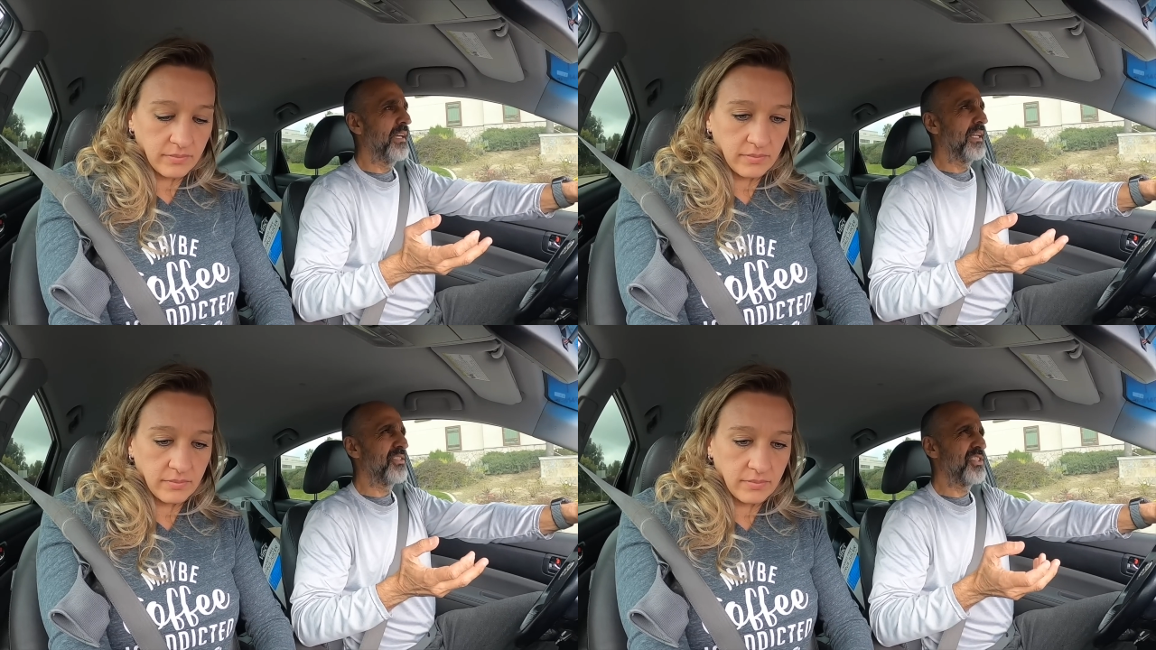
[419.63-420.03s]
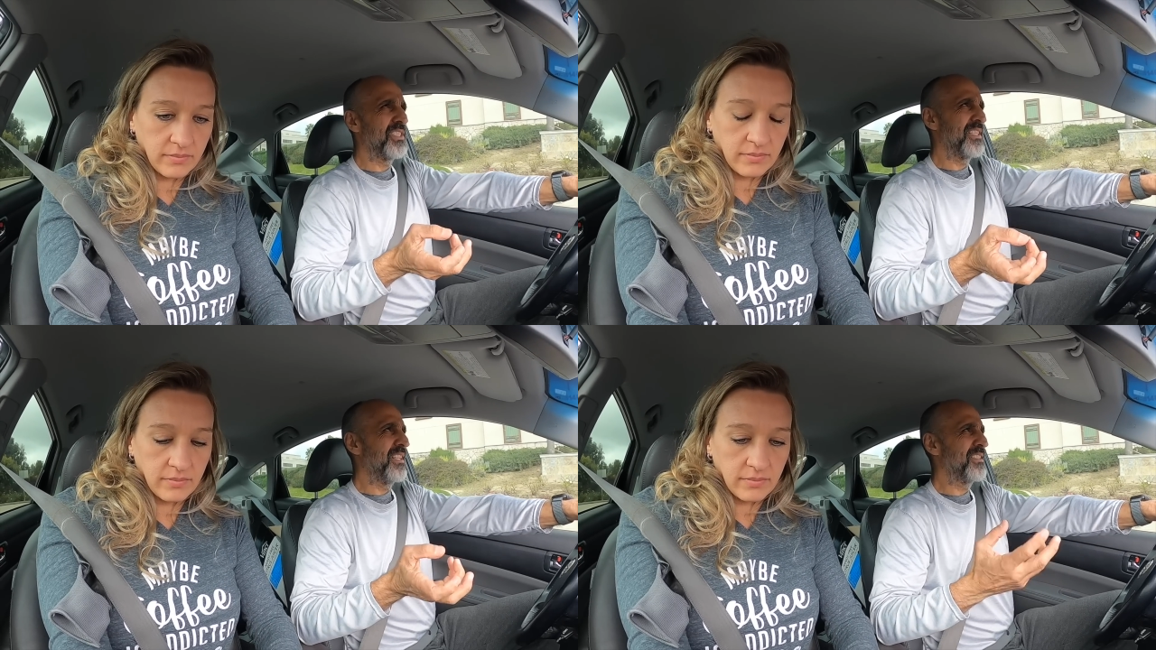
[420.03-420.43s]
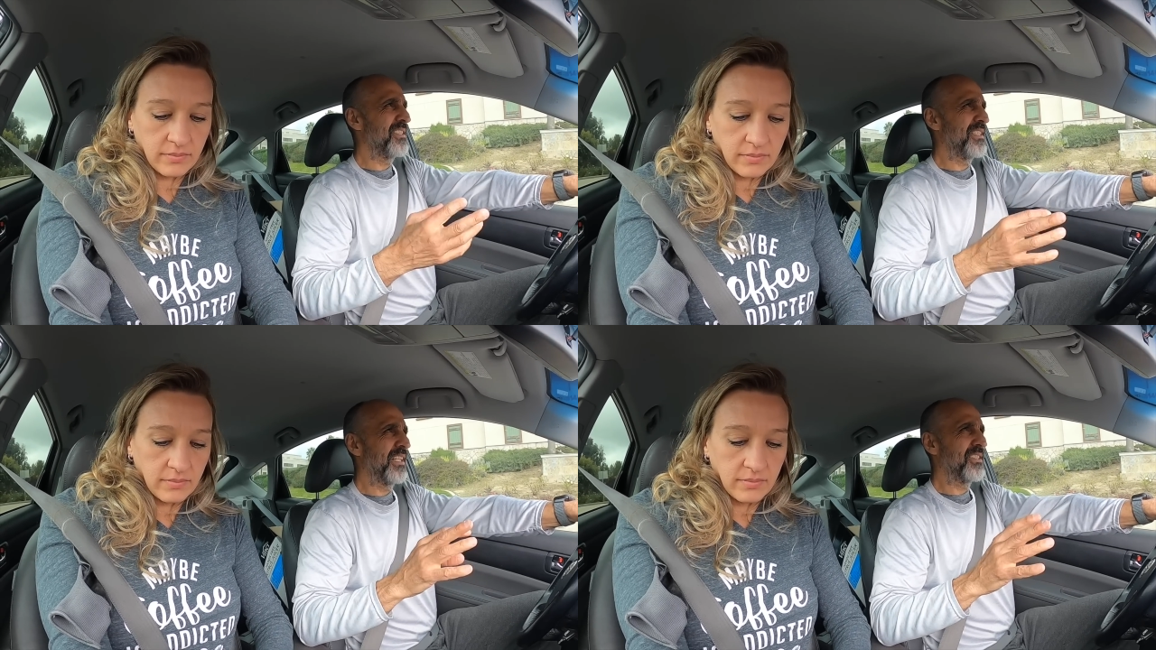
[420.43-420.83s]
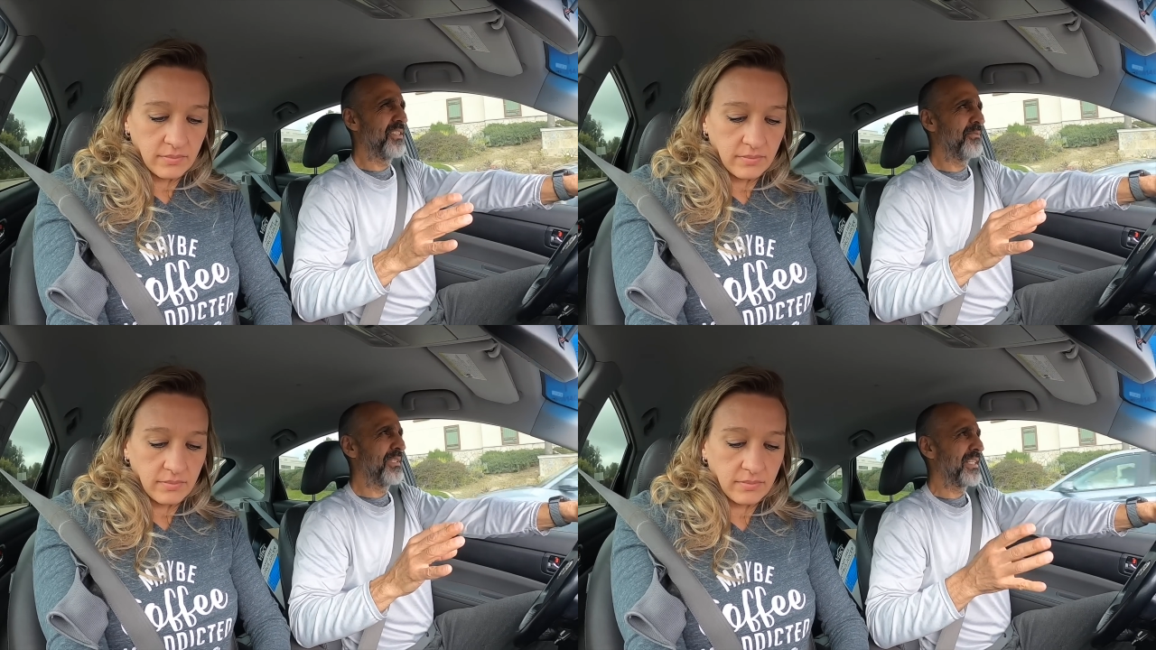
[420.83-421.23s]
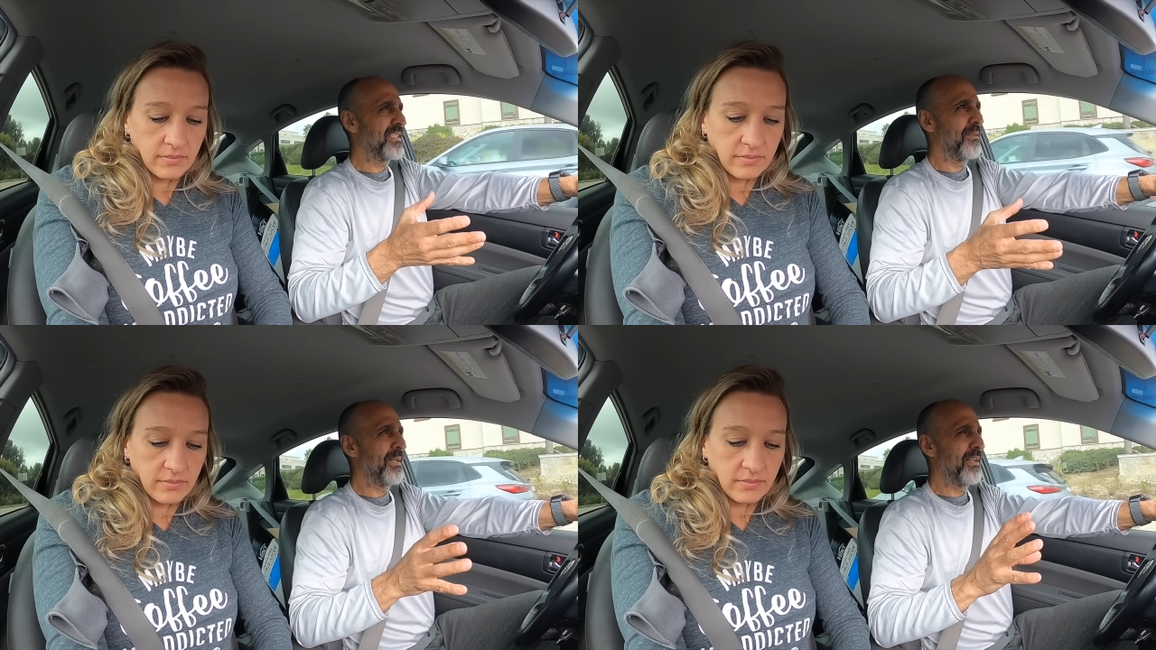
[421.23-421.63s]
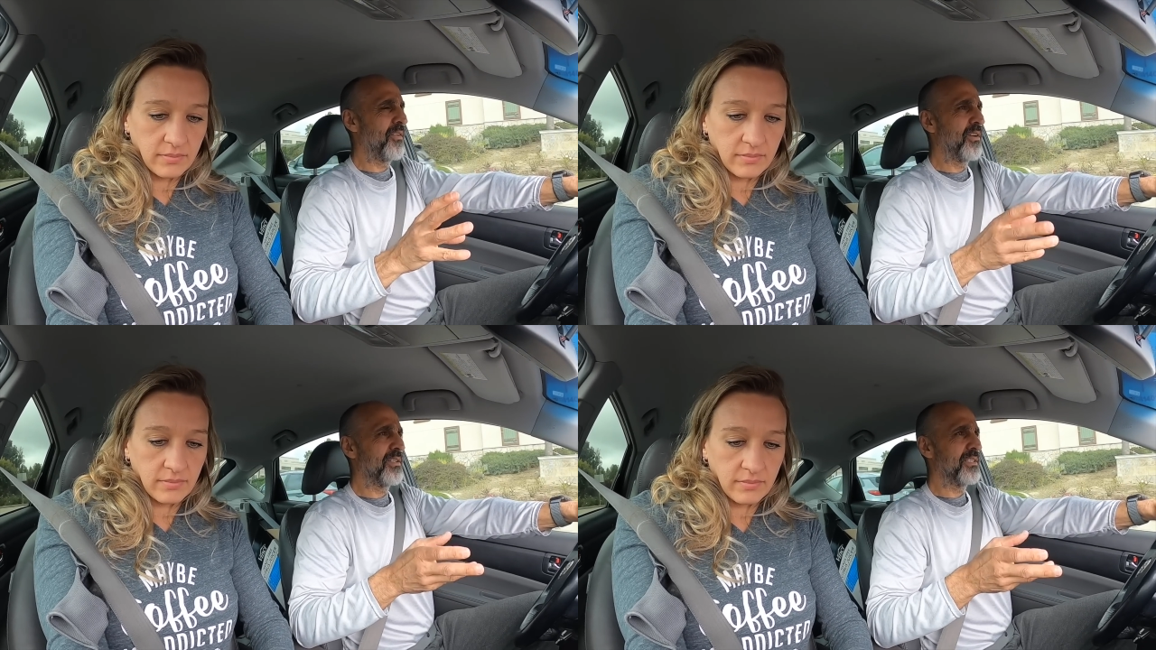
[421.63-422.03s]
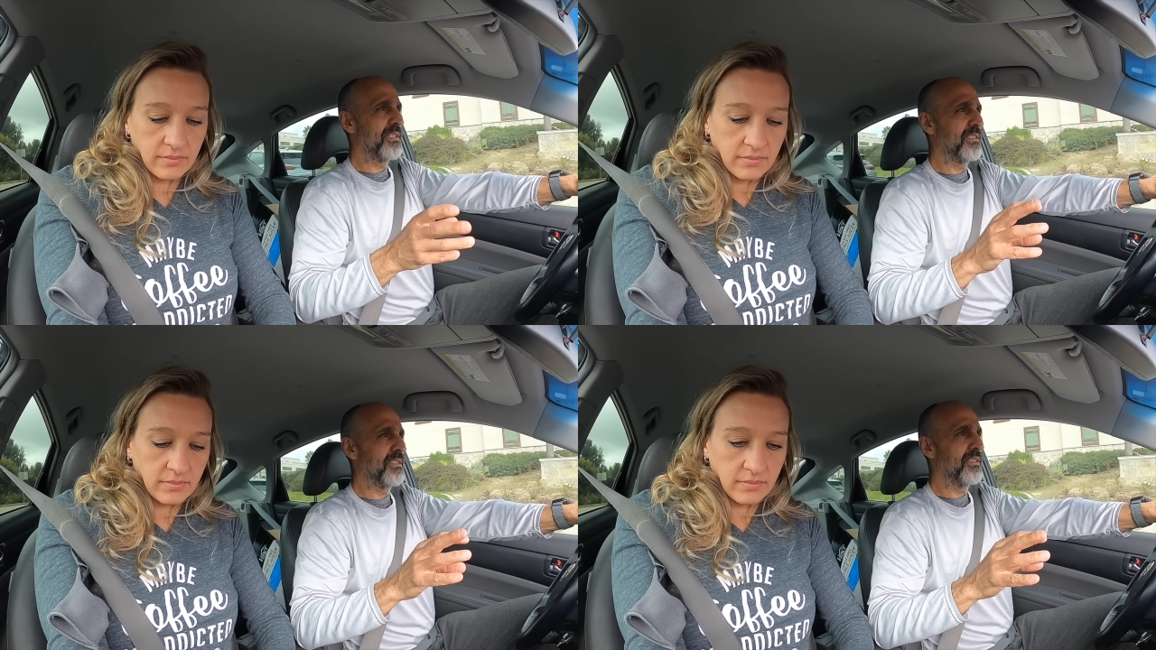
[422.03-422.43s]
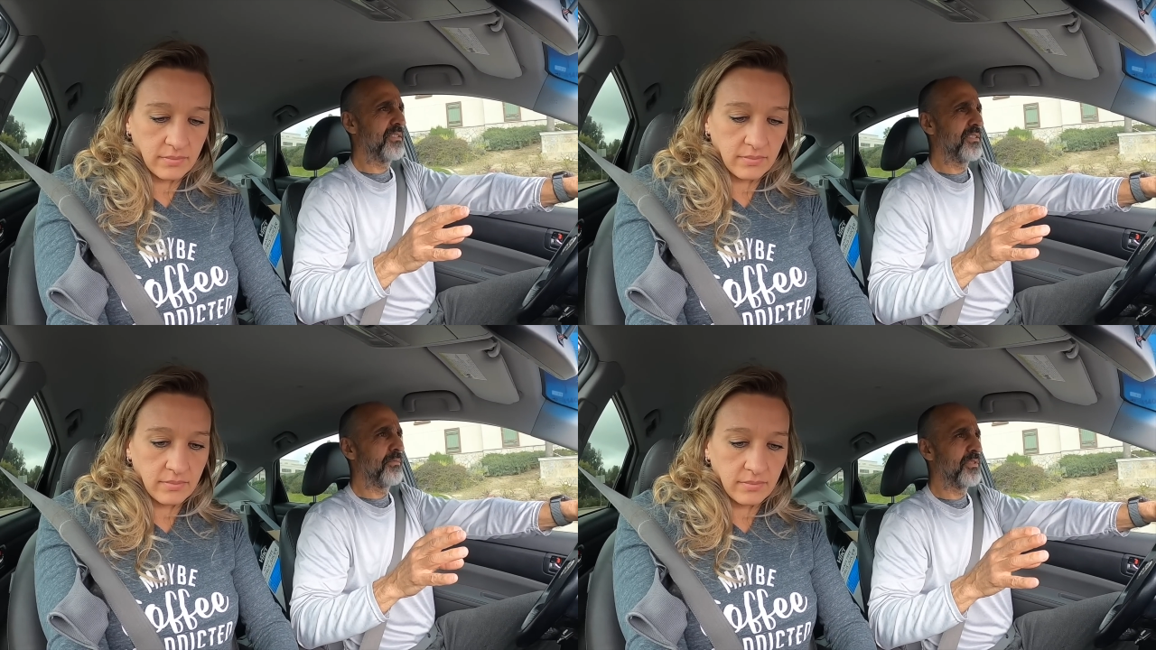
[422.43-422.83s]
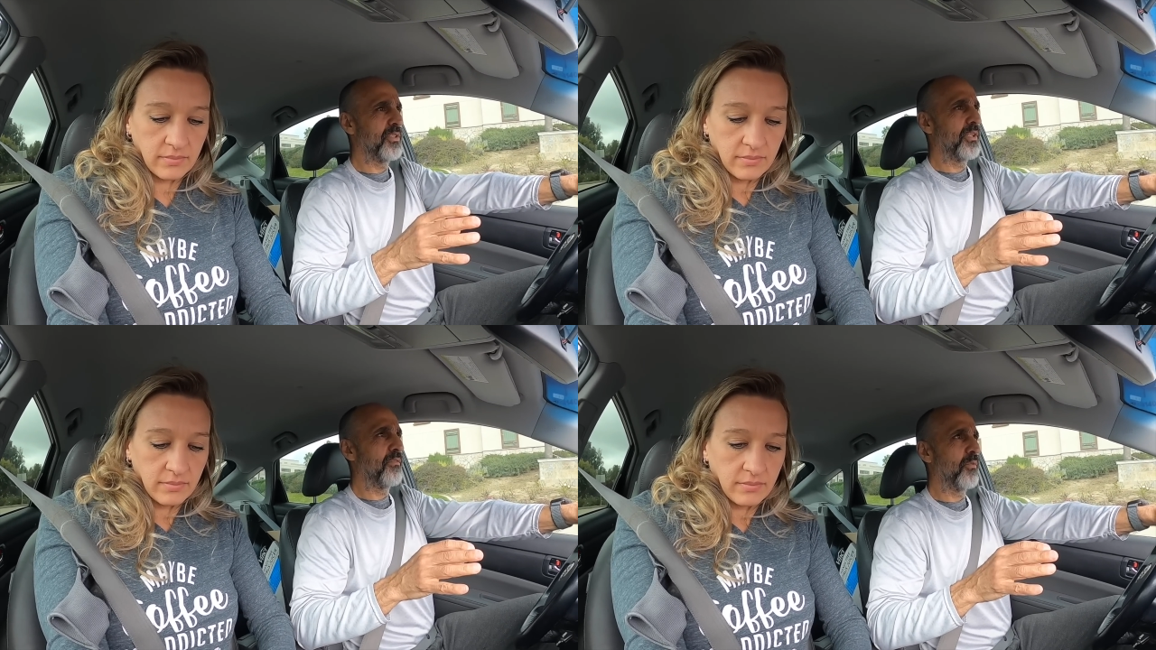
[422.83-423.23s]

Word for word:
Speaker 1: and she sent us a text. She was asking about harnesses and she was looking